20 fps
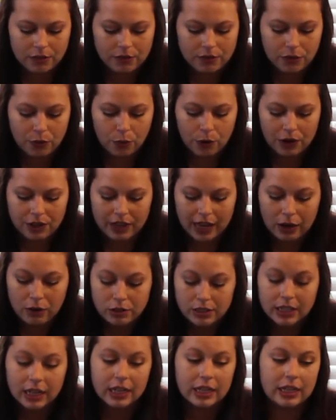for the
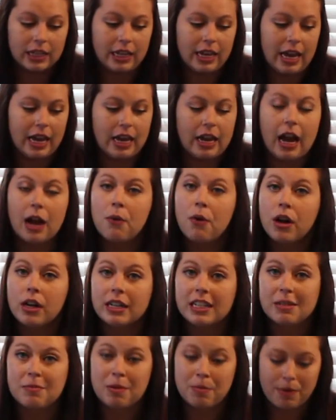outside of the cake, I
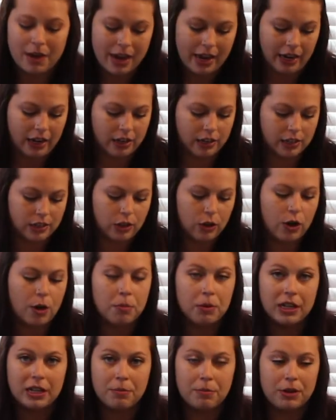want it to be pink. So
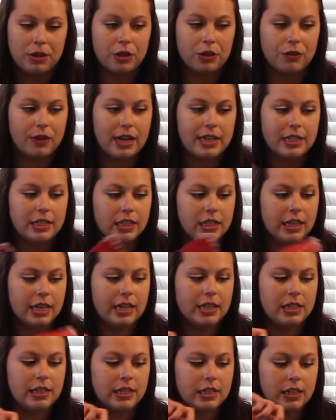I'm going to put the rest of
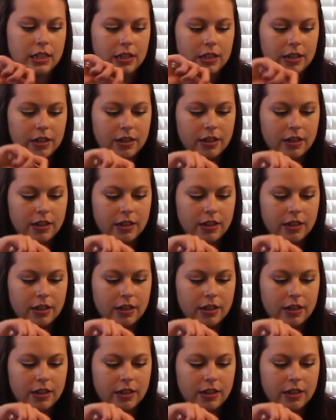this